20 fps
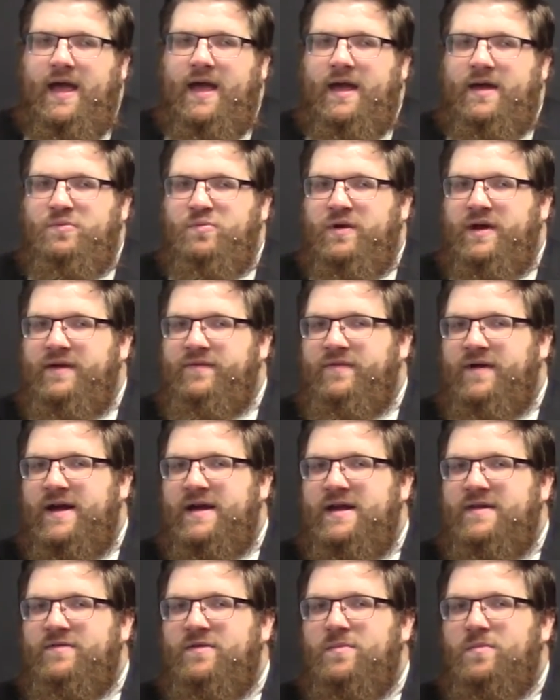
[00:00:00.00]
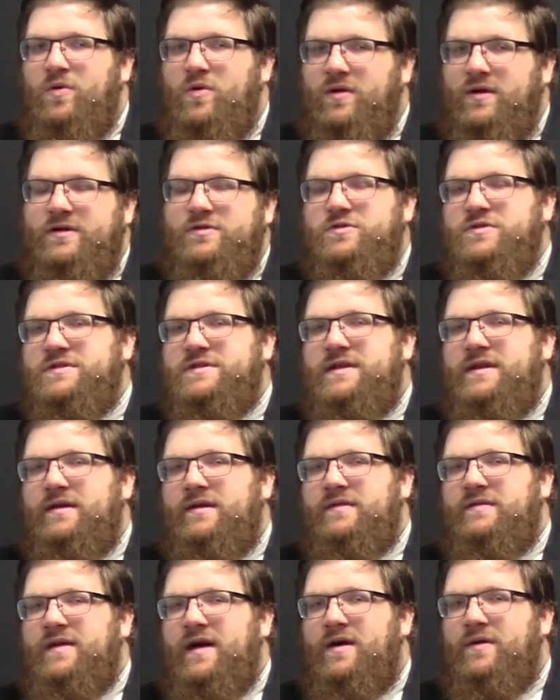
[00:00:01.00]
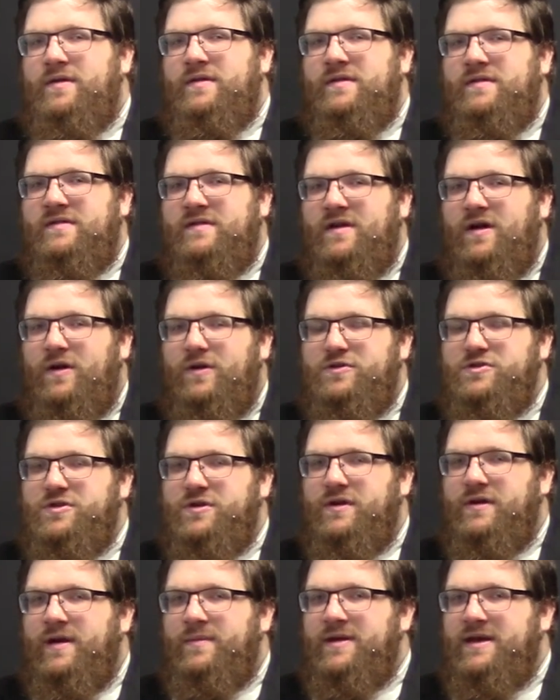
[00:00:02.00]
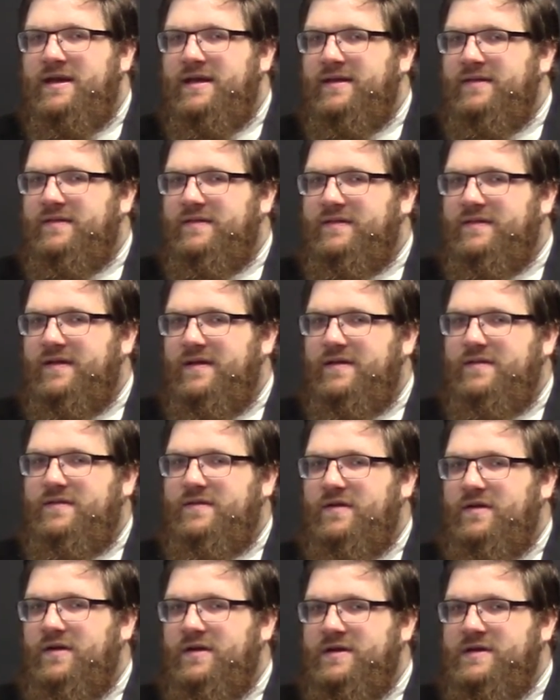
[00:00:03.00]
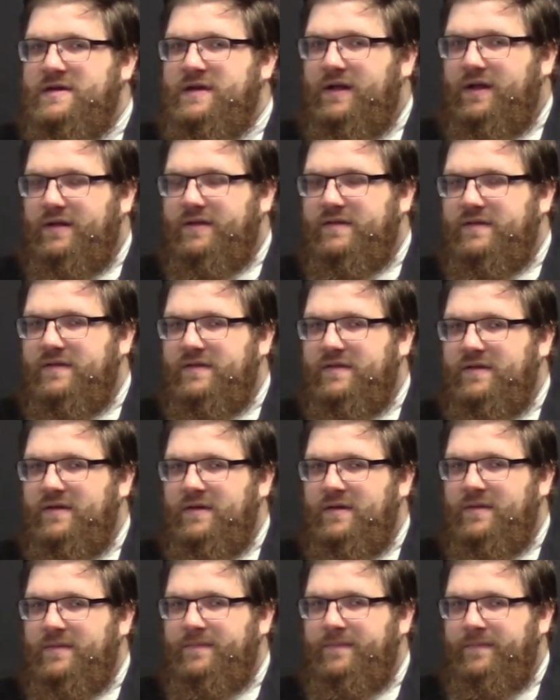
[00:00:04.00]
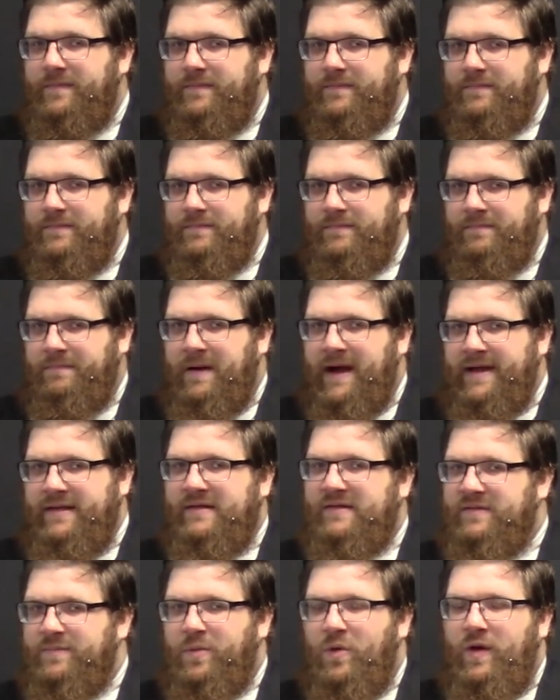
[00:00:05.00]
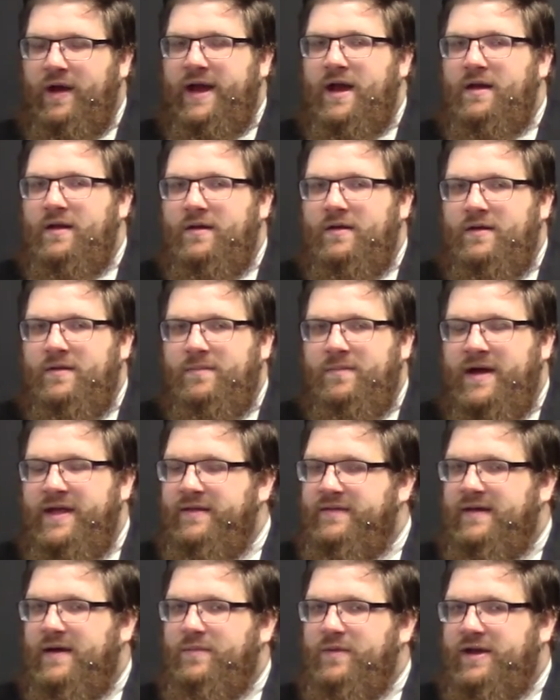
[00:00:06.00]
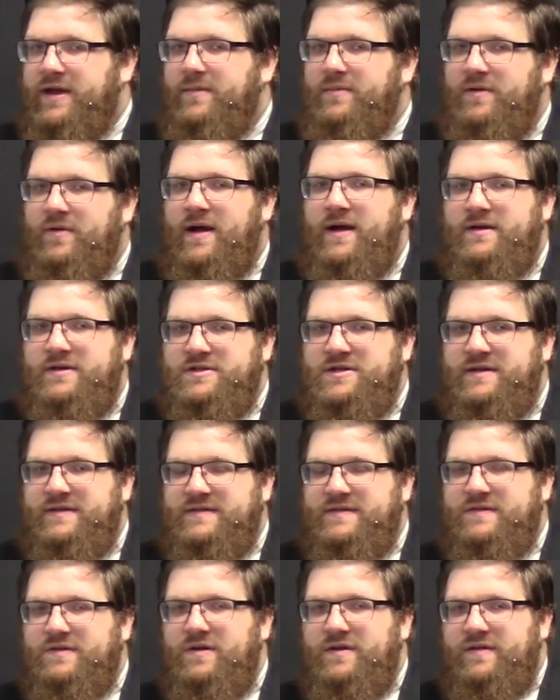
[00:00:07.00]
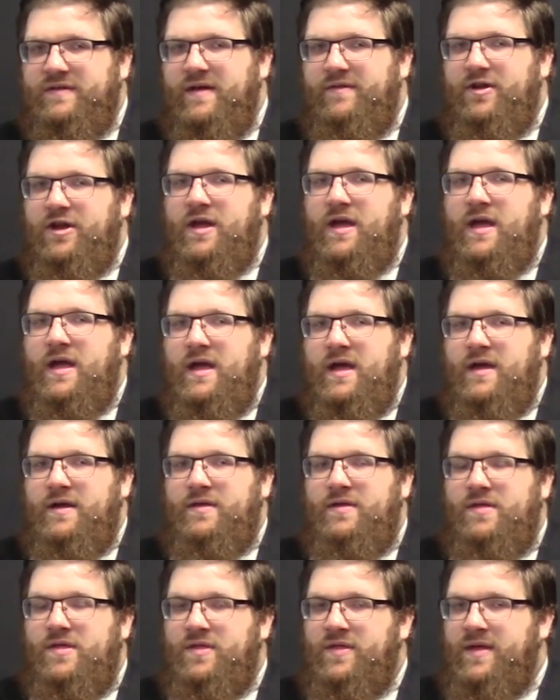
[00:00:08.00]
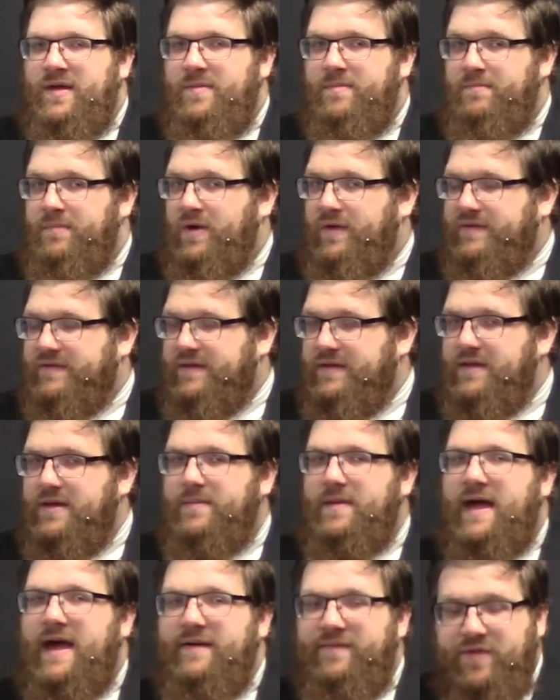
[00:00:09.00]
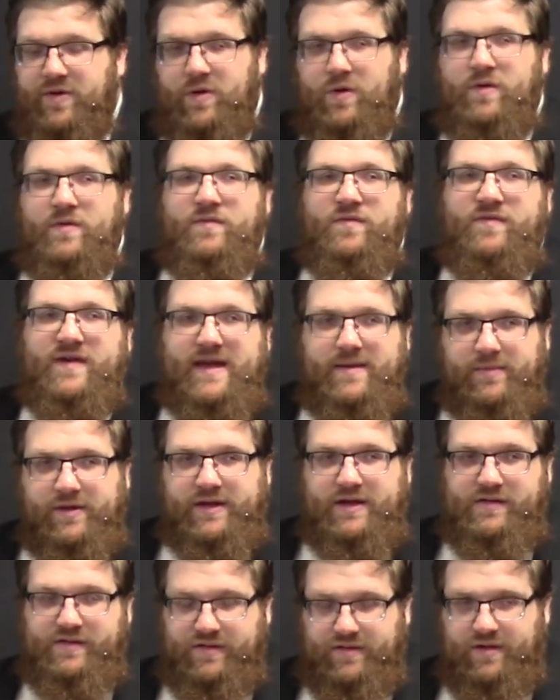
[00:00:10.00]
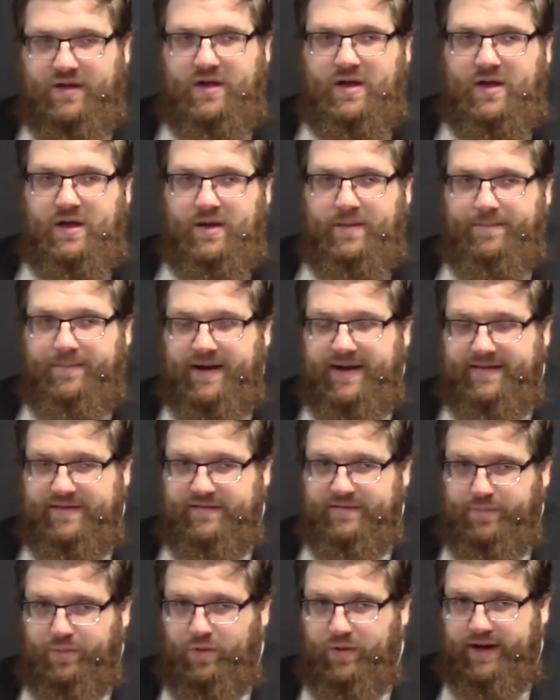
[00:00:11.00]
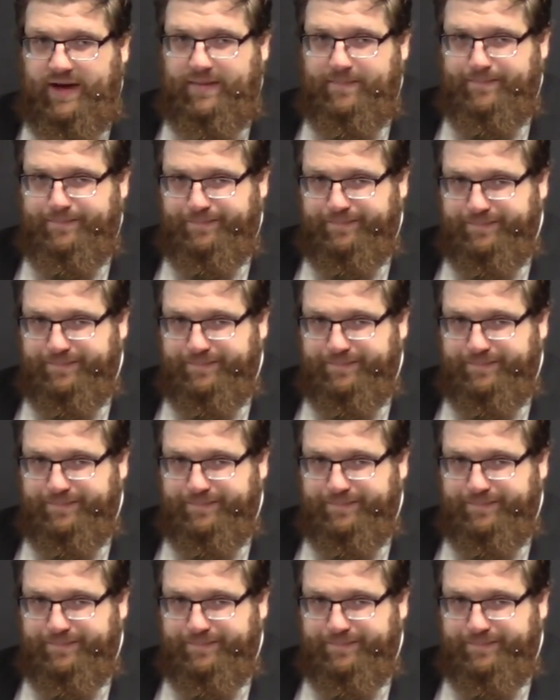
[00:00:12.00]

And what I find even more interesting is how in this culture, I mean, his sons are adults by this point. By the time we come around to Genesis 37, most of them have their own families by this point.